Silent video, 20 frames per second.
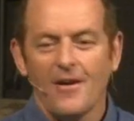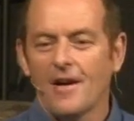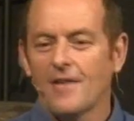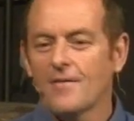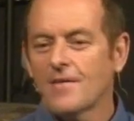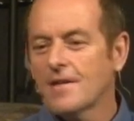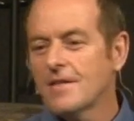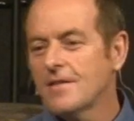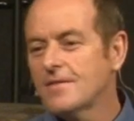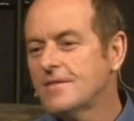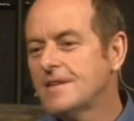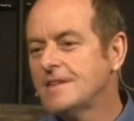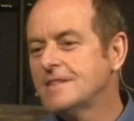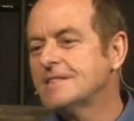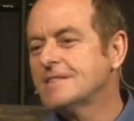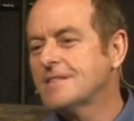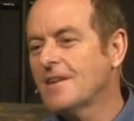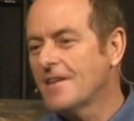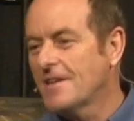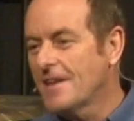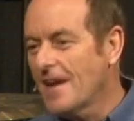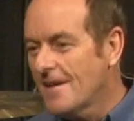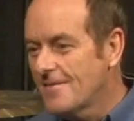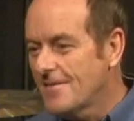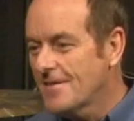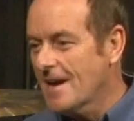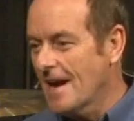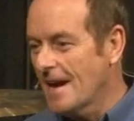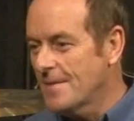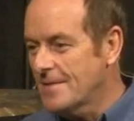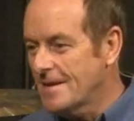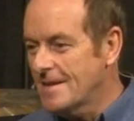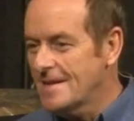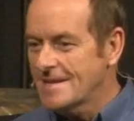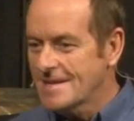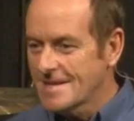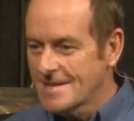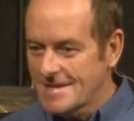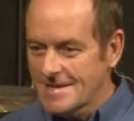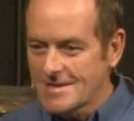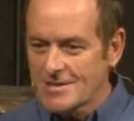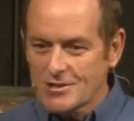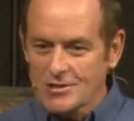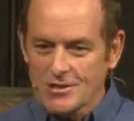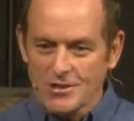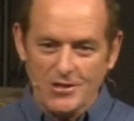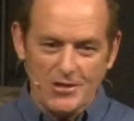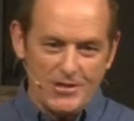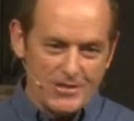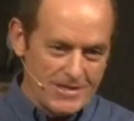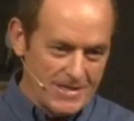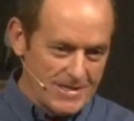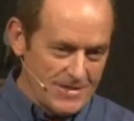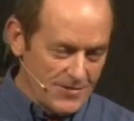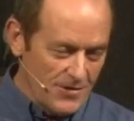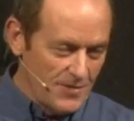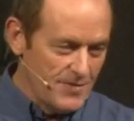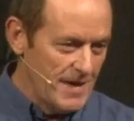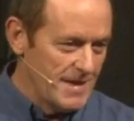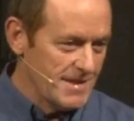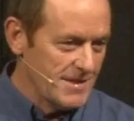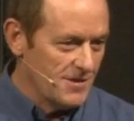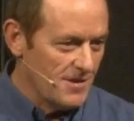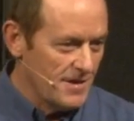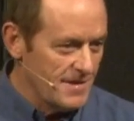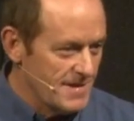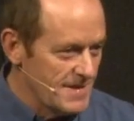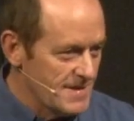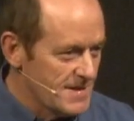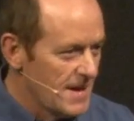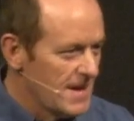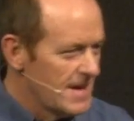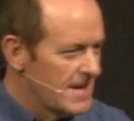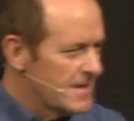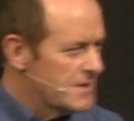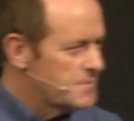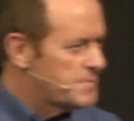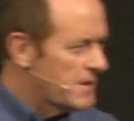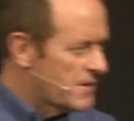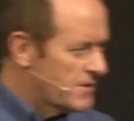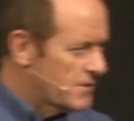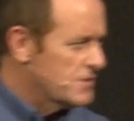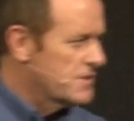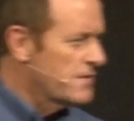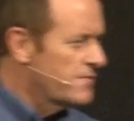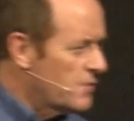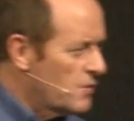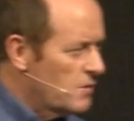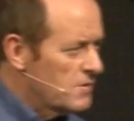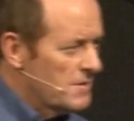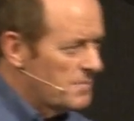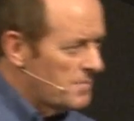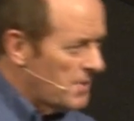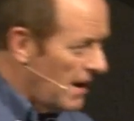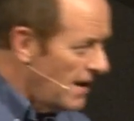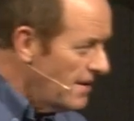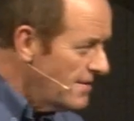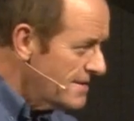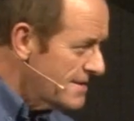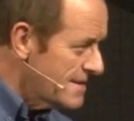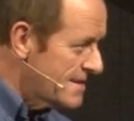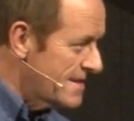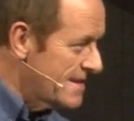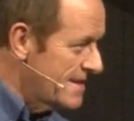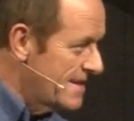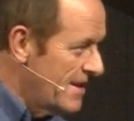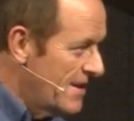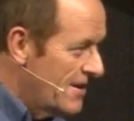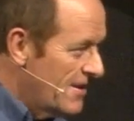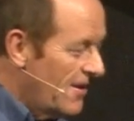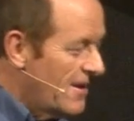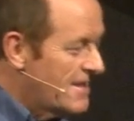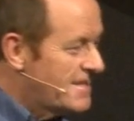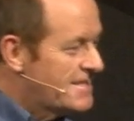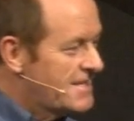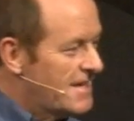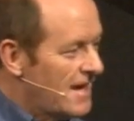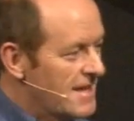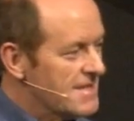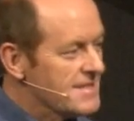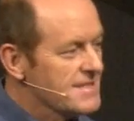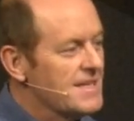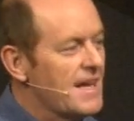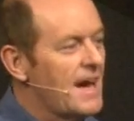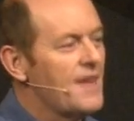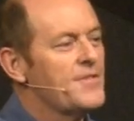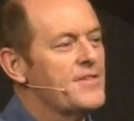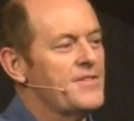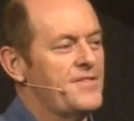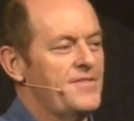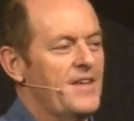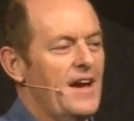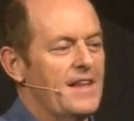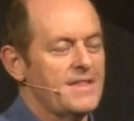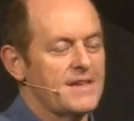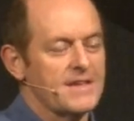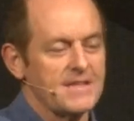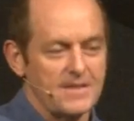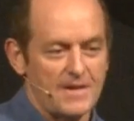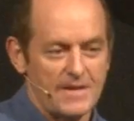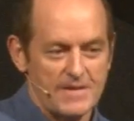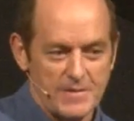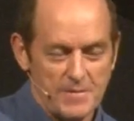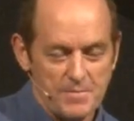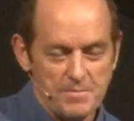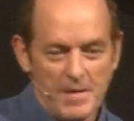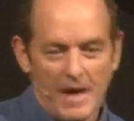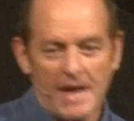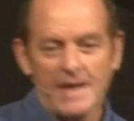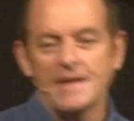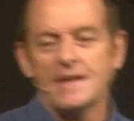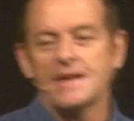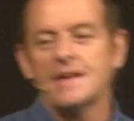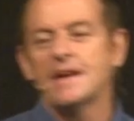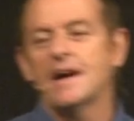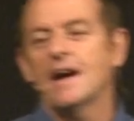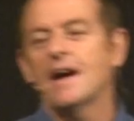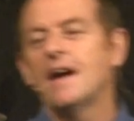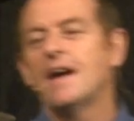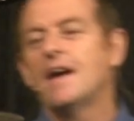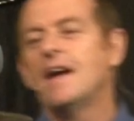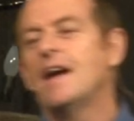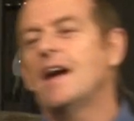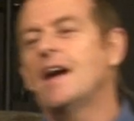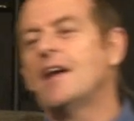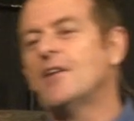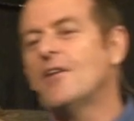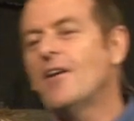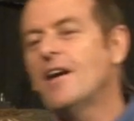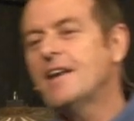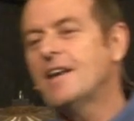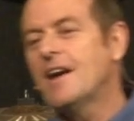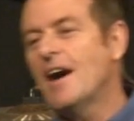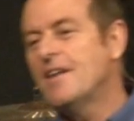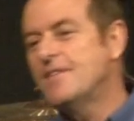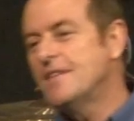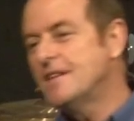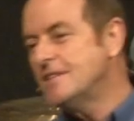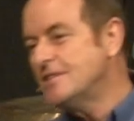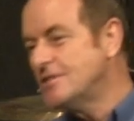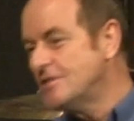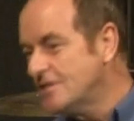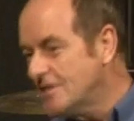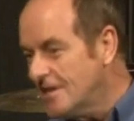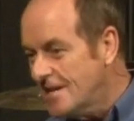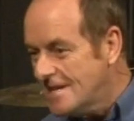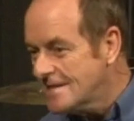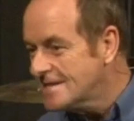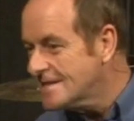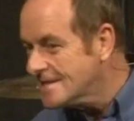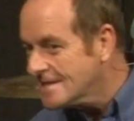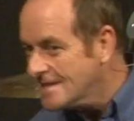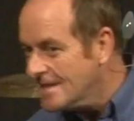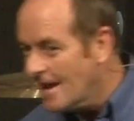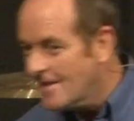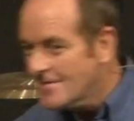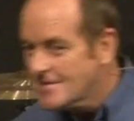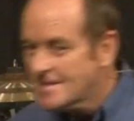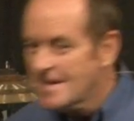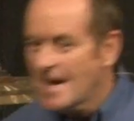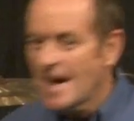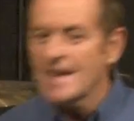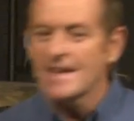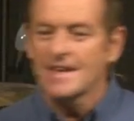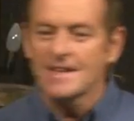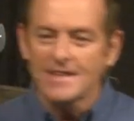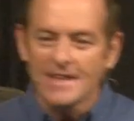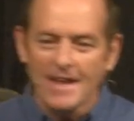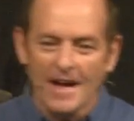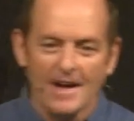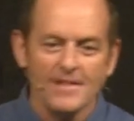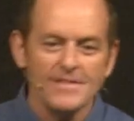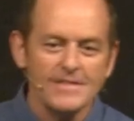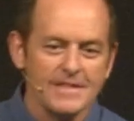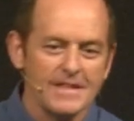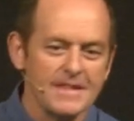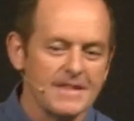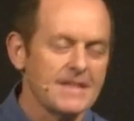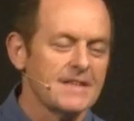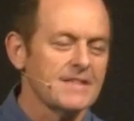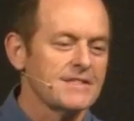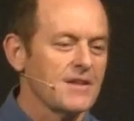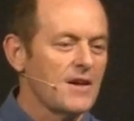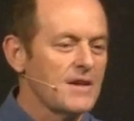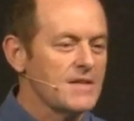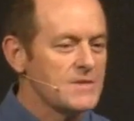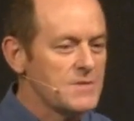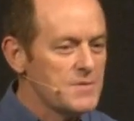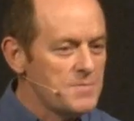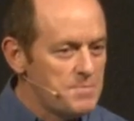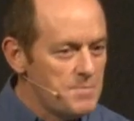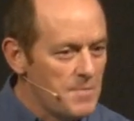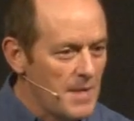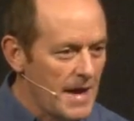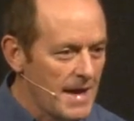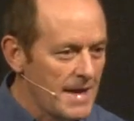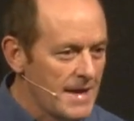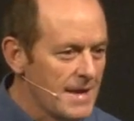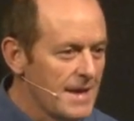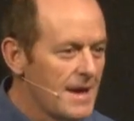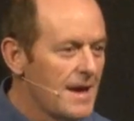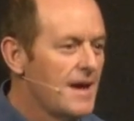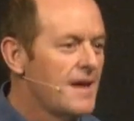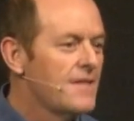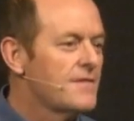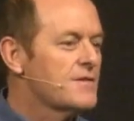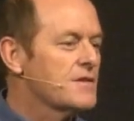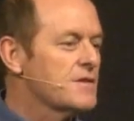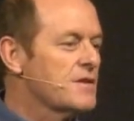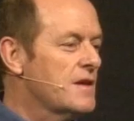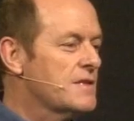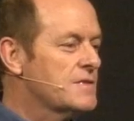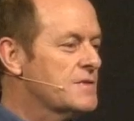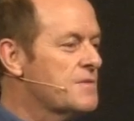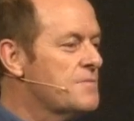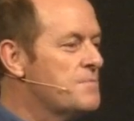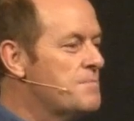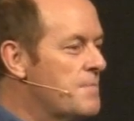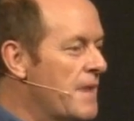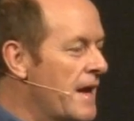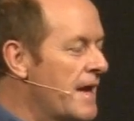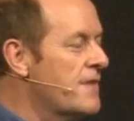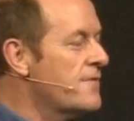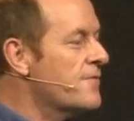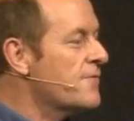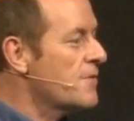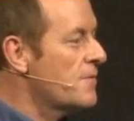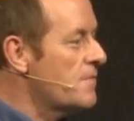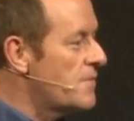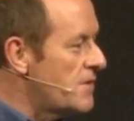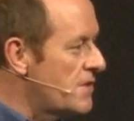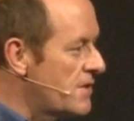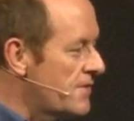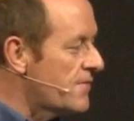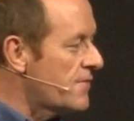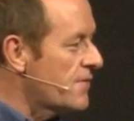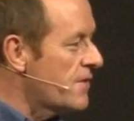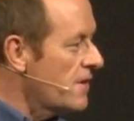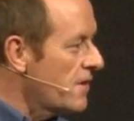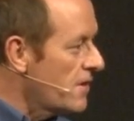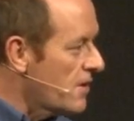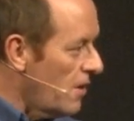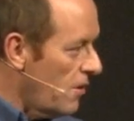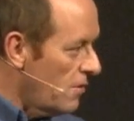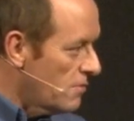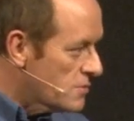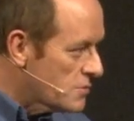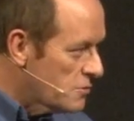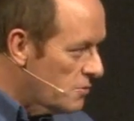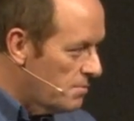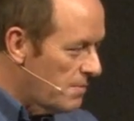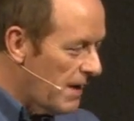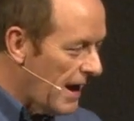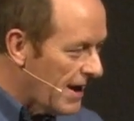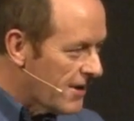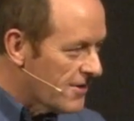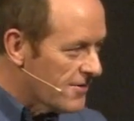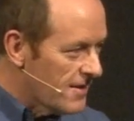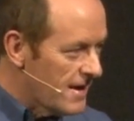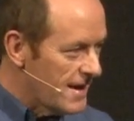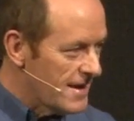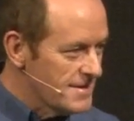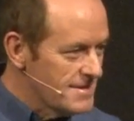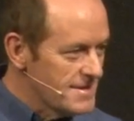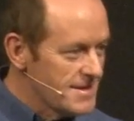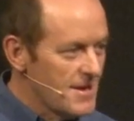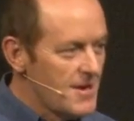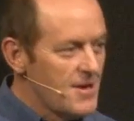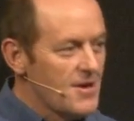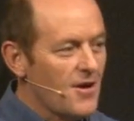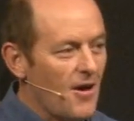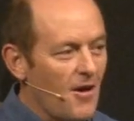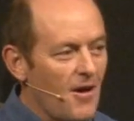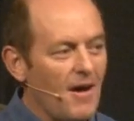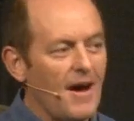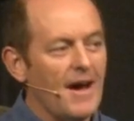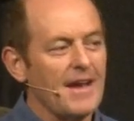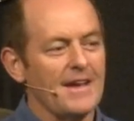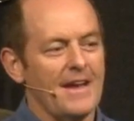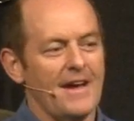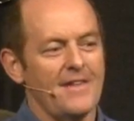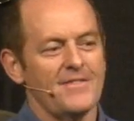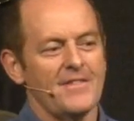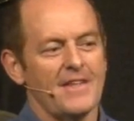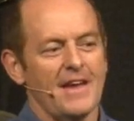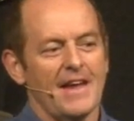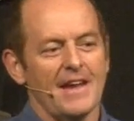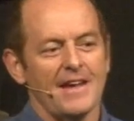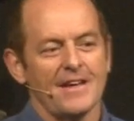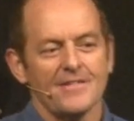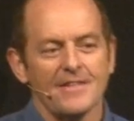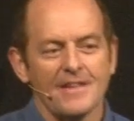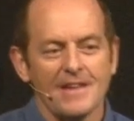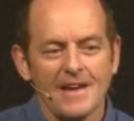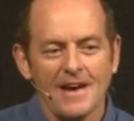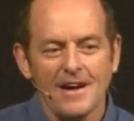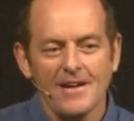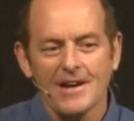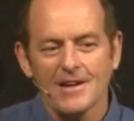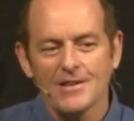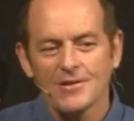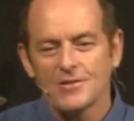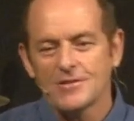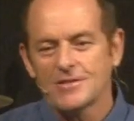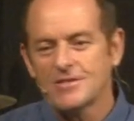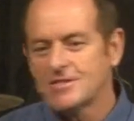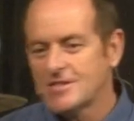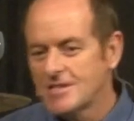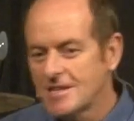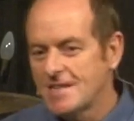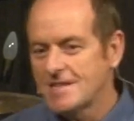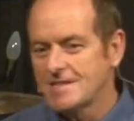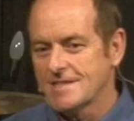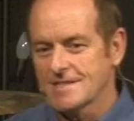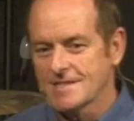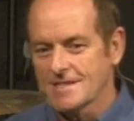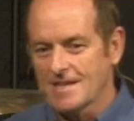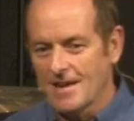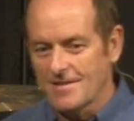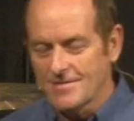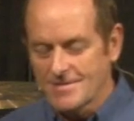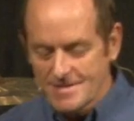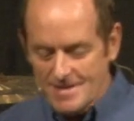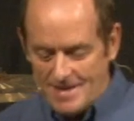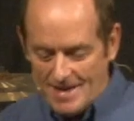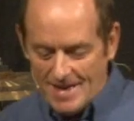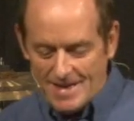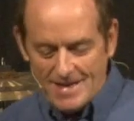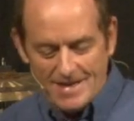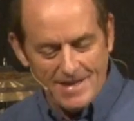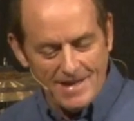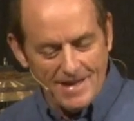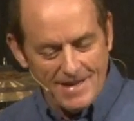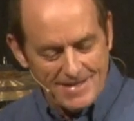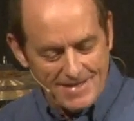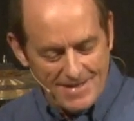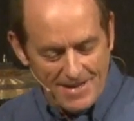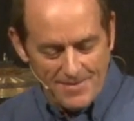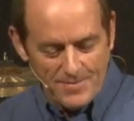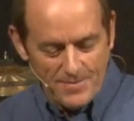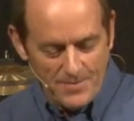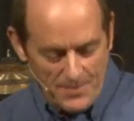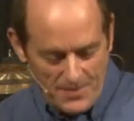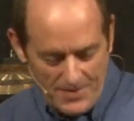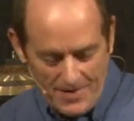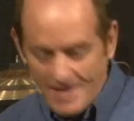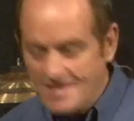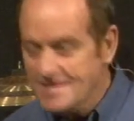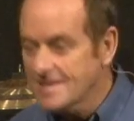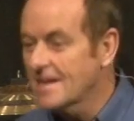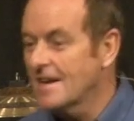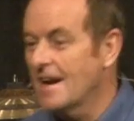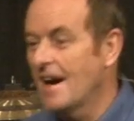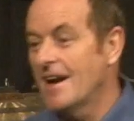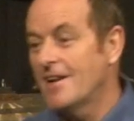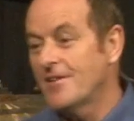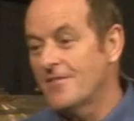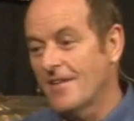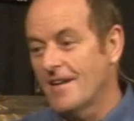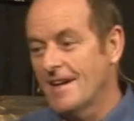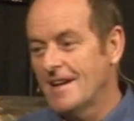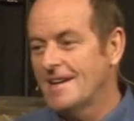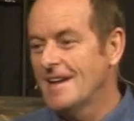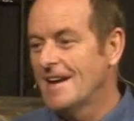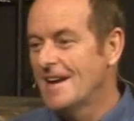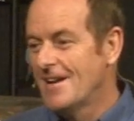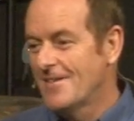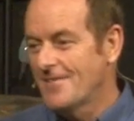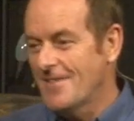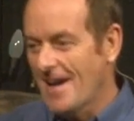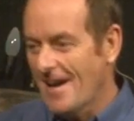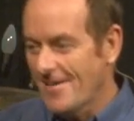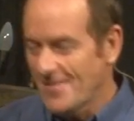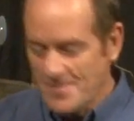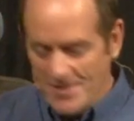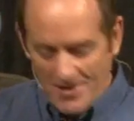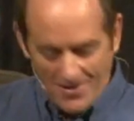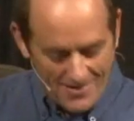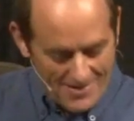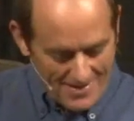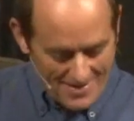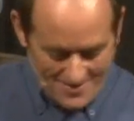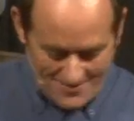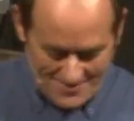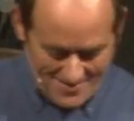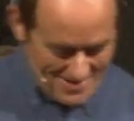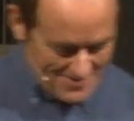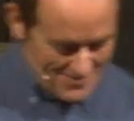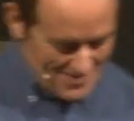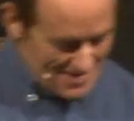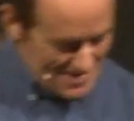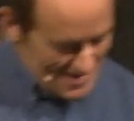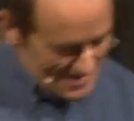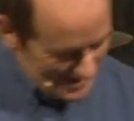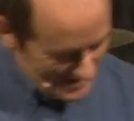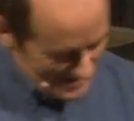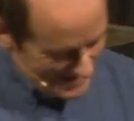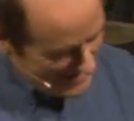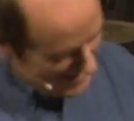One of the reasons I love coming to this church and to events like this is because of all the blokes. I just love the fact there's lots of men here, and I know that Jesus loves that. He loves that there's lots of men. There's lots of men from different cultural backgrounds. I love that, and I know our Lord Jesus loves it. And so thanks again, Ray, for having me. I love coming here.